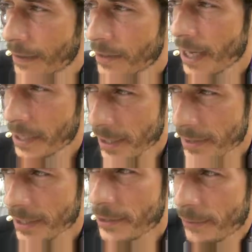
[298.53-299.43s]
To change
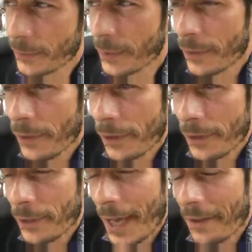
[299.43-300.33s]
that system, we're all
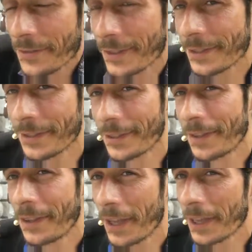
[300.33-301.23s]
going to have to
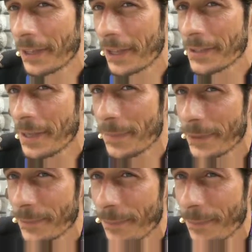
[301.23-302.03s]
think a lot deeper.